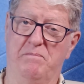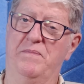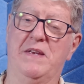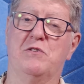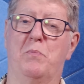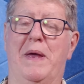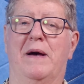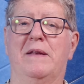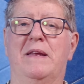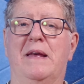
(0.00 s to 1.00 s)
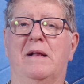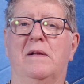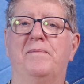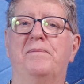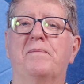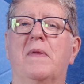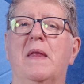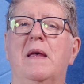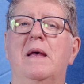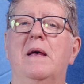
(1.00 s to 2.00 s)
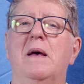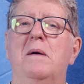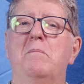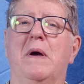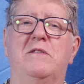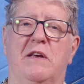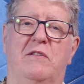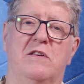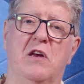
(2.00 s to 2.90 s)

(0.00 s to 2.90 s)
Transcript: this will be ideal. My Tesla